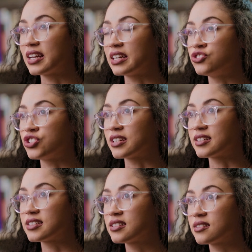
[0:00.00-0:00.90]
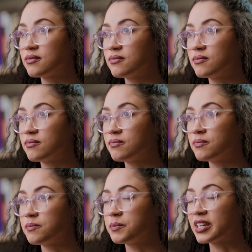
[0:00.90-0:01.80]
and just
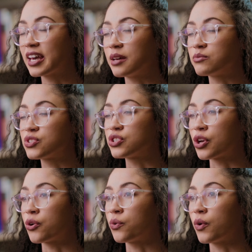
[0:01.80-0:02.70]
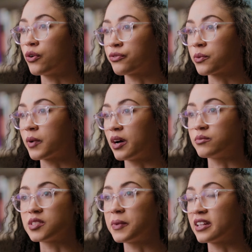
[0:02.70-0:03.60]
became so
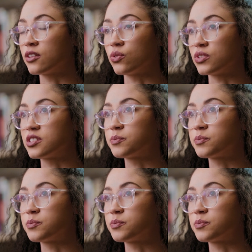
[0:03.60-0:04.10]
overwhelmed by the Lord's